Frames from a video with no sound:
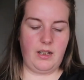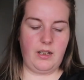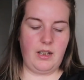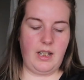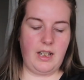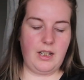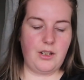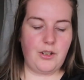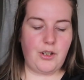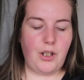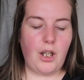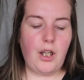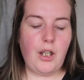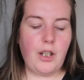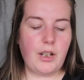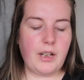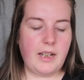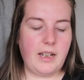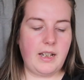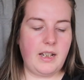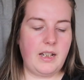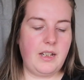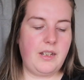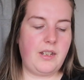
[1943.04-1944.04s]
in
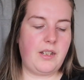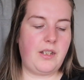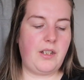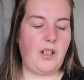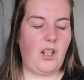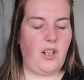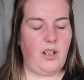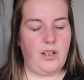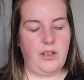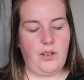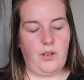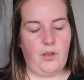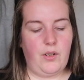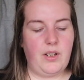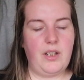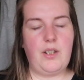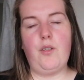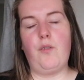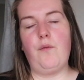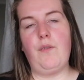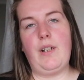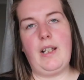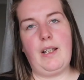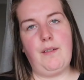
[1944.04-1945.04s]
Turkey, decide, oh, it's
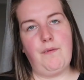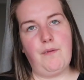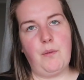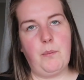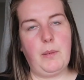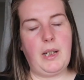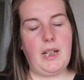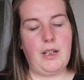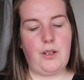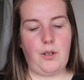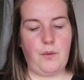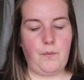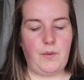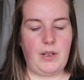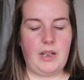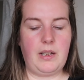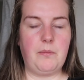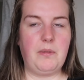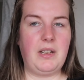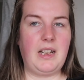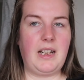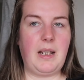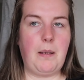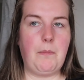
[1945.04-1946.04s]
not really for me, I don't think
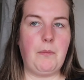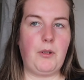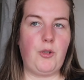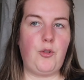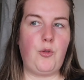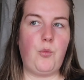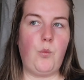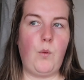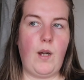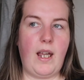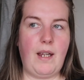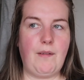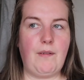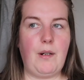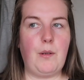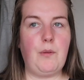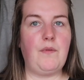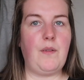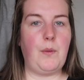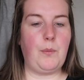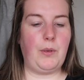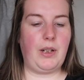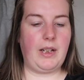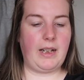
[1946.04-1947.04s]
I'm going to get much wear out
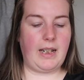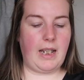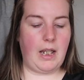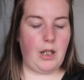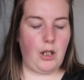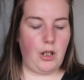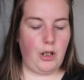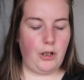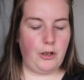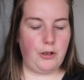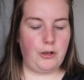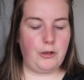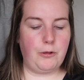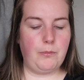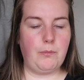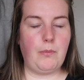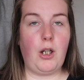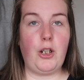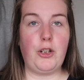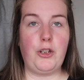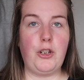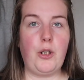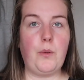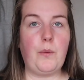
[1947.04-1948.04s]
of it when I get home,
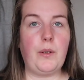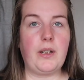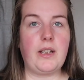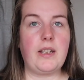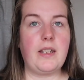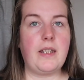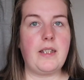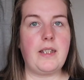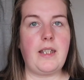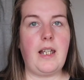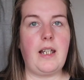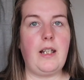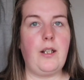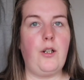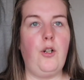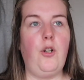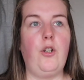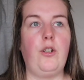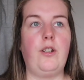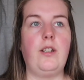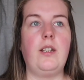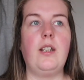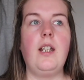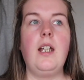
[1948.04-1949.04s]
I know I can sell it
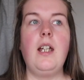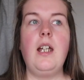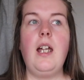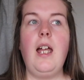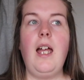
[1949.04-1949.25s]
on